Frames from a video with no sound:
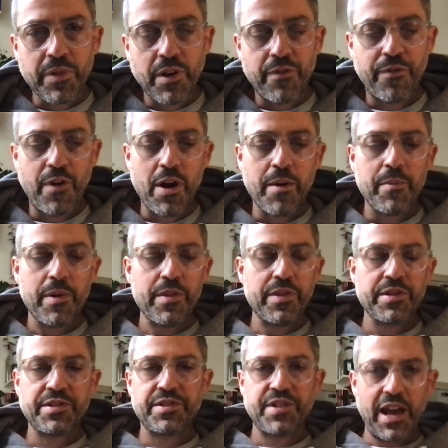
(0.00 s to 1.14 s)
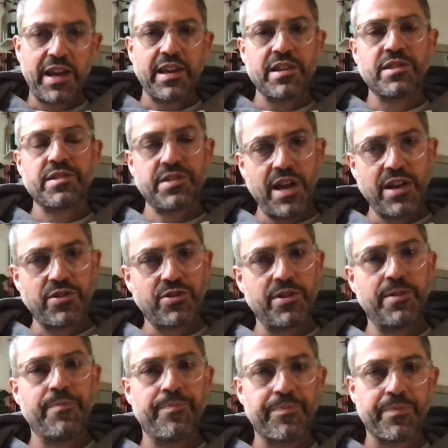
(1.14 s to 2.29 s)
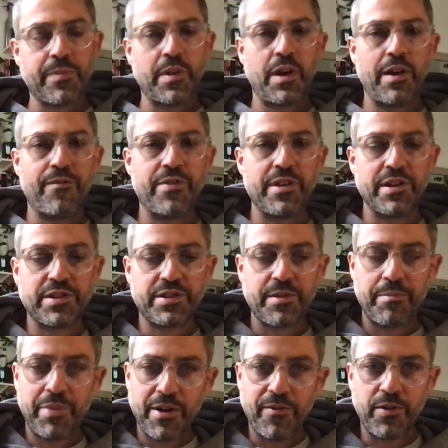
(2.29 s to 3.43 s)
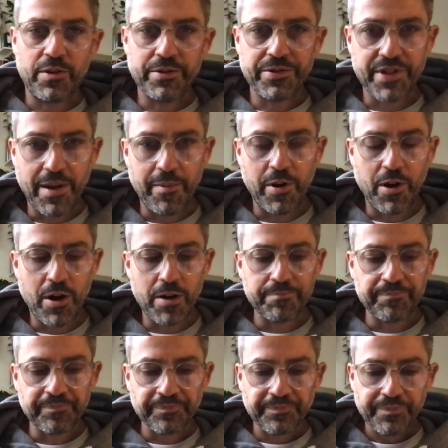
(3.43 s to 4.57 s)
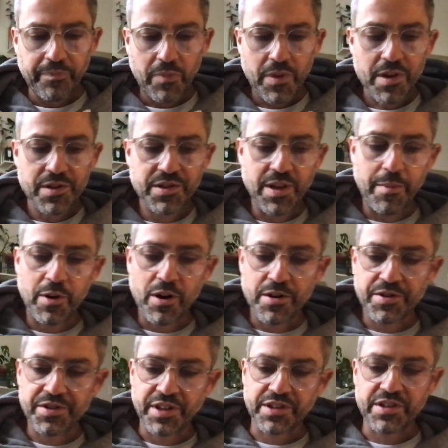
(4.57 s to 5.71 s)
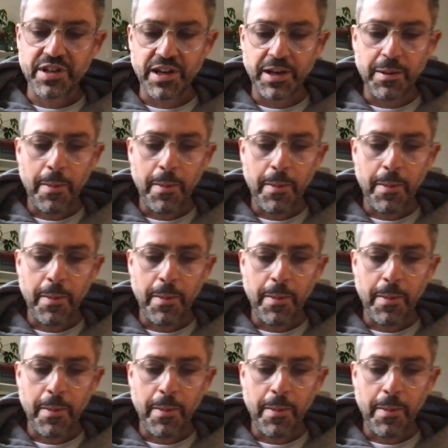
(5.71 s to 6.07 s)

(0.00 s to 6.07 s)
from the second session of this pivotal seminar, Seminar 16.